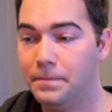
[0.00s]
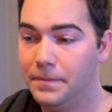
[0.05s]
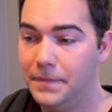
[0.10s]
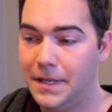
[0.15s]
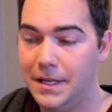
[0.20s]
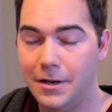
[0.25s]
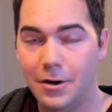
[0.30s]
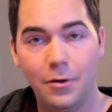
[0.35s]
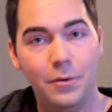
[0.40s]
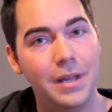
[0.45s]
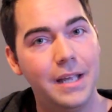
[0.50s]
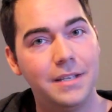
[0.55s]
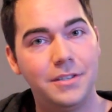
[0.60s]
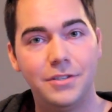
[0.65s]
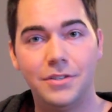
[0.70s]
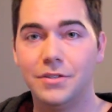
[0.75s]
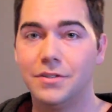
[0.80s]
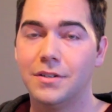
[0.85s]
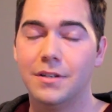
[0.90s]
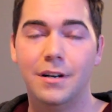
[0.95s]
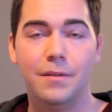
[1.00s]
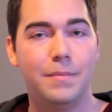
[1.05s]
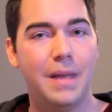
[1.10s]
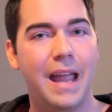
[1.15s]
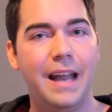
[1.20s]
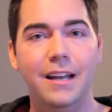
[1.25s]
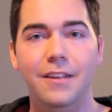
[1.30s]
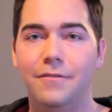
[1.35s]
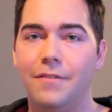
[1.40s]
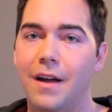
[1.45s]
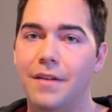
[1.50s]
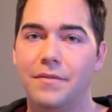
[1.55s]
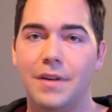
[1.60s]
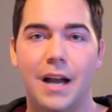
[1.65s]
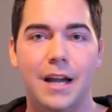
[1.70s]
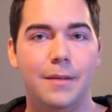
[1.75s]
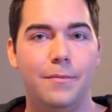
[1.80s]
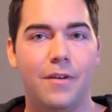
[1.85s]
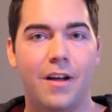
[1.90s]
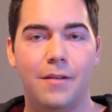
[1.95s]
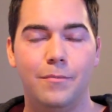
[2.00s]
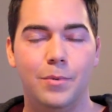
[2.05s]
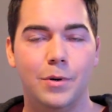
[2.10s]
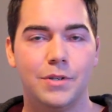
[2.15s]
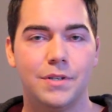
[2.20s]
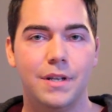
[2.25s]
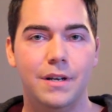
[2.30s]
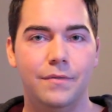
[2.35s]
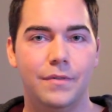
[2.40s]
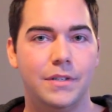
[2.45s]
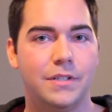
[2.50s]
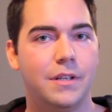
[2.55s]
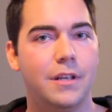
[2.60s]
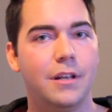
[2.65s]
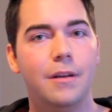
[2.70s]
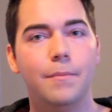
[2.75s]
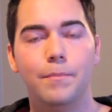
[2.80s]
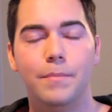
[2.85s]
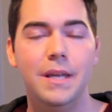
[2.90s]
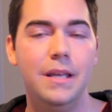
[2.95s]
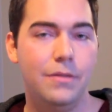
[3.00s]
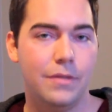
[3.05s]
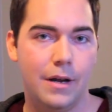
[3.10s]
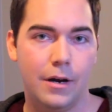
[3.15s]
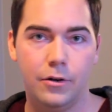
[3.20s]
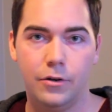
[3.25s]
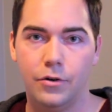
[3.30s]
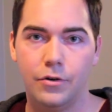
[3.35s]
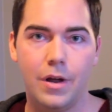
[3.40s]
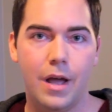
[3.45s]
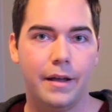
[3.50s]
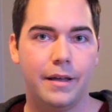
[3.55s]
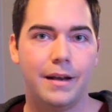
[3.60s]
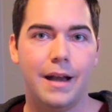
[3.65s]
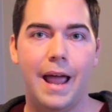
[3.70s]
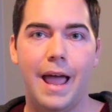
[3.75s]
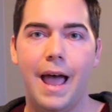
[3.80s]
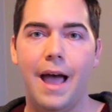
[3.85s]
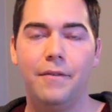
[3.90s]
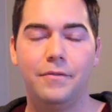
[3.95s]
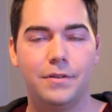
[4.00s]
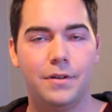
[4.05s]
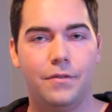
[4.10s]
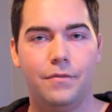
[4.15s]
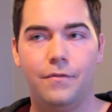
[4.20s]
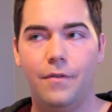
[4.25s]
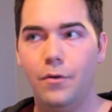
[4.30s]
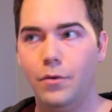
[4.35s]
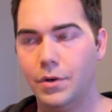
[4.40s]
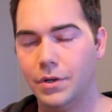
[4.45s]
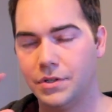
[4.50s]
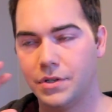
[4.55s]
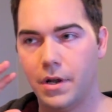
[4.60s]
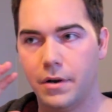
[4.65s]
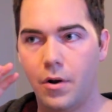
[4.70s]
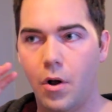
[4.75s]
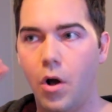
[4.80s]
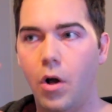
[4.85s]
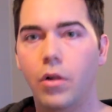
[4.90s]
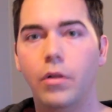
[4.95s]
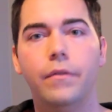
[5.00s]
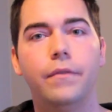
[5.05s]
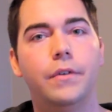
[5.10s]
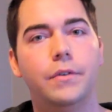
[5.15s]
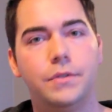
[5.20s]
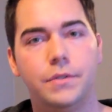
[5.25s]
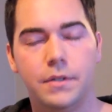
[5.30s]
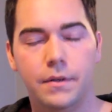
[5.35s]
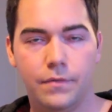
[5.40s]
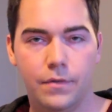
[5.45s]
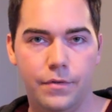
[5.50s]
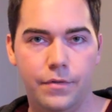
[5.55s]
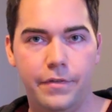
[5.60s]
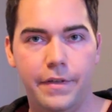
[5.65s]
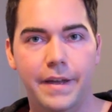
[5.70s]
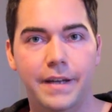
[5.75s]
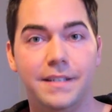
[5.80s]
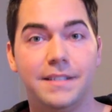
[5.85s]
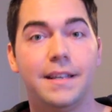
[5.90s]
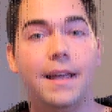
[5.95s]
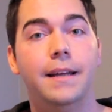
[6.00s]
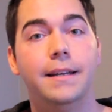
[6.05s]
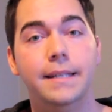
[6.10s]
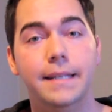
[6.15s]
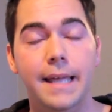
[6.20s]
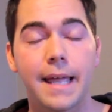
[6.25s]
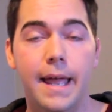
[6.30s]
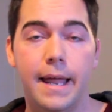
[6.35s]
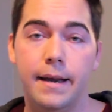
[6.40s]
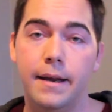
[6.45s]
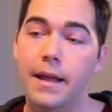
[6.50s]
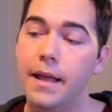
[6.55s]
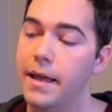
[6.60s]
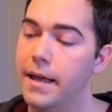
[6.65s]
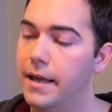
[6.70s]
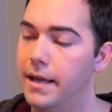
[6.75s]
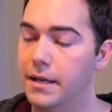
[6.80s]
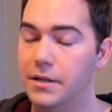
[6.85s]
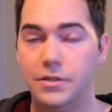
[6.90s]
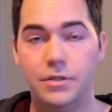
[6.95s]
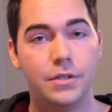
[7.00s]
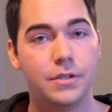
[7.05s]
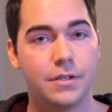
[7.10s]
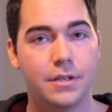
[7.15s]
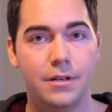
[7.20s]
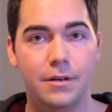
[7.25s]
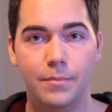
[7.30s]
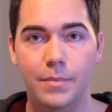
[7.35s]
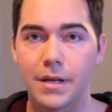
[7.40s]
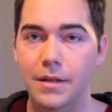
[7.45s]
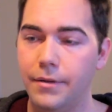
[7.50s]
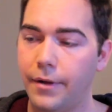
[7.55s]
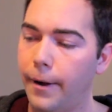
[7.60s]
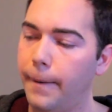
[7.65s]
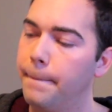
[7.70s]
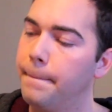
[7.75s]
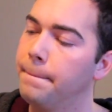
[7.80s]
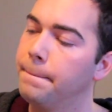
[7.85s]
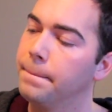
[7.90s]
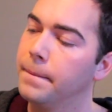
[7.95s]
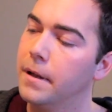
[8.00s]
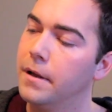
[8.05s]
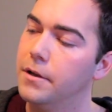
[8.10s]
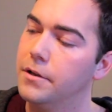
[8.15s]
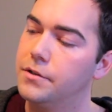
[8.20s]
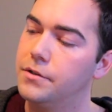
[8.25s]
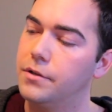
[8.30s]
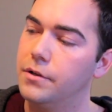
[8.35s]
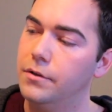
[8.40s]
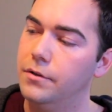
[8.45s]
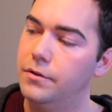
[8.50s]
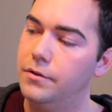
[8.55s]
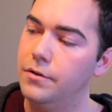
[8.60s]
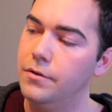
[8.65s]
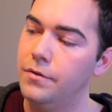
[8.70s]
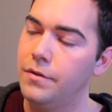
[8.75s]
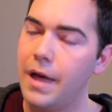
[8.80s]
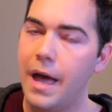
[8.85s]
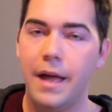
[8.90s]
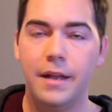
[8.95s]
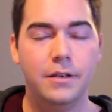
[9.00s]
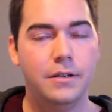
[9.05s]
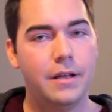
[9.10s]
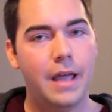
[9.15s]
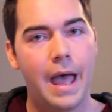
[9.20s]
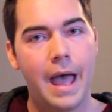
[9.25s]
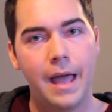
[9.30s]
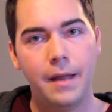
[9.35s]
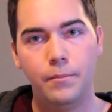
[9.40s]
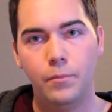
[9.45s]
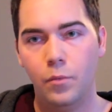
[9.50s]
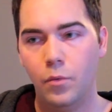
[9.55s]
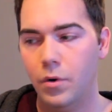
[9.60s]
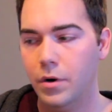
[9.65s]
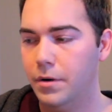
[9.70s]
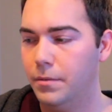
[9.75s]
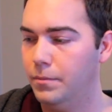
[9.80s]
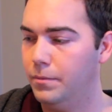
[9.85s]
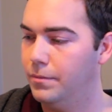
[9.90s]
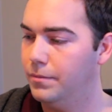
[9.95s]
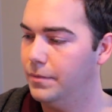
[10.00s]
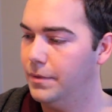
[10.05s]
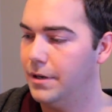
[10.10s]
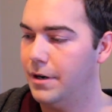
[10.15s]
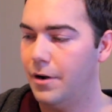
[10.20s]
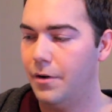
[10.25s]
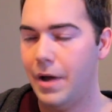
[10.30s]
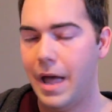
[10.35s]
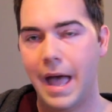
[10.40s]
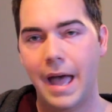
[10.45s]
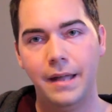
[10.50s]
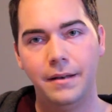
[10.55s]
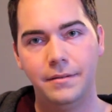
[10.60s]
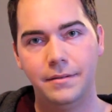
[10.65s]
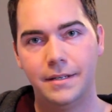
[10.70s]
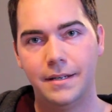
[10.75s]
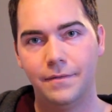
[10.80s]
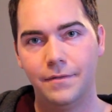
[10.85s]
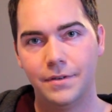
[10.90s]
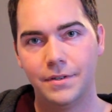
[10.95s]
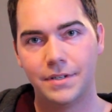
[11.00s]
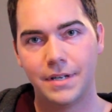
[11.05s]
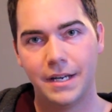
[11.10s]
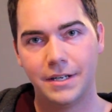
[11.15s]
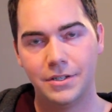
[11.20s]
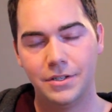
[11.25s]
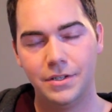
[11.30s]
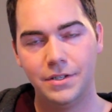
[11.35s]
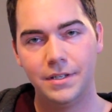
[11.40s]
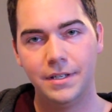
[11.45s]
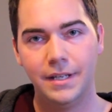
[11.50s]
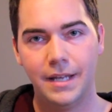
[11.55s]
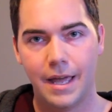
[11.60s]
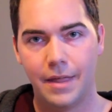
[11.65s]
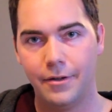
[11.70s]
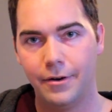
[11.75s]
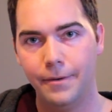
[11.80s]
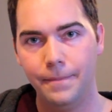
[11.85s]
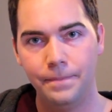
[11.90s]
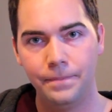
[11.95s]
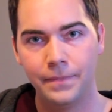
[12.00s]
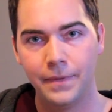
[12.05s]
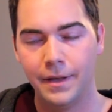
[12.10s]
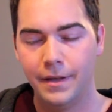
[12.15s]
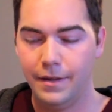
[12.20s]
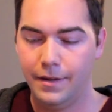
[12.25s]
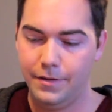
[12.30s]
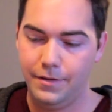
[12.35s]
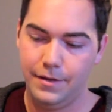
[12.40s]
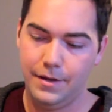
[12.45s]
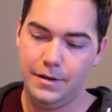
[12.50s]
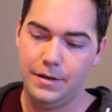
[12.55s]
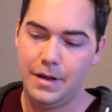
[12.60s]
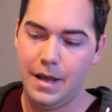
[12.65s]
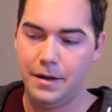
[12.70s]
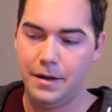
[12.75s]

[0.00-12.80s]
it's just going to 85-95% of it's going to be there. You're not going to have to focus on all of those different things again. It's just going to be there. So you do that and you add more, add different sections together. and then you